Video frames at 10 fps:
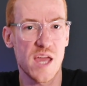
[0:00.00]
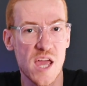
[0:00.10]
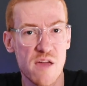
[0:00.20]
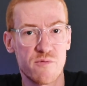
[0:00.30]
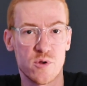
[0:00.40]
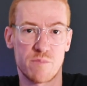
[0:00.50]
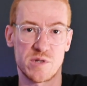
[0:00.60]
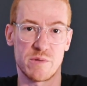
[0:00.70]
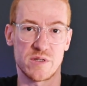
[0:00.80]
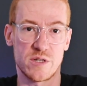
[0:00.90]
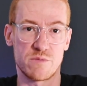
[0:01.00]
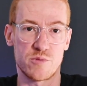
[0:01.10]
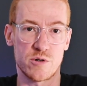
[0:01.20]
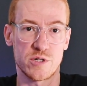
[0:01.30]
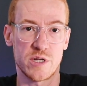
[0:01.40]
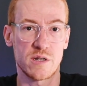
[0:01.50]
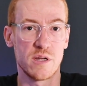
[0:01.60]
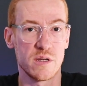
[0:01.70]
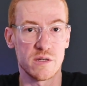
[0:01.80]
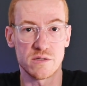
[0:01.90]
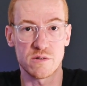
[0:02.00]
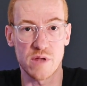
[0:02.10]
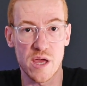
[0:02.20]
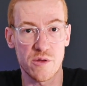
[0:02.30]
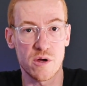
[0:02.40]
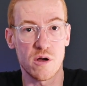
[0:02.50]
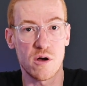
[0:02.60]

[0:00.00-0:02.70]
every optimization project is to gather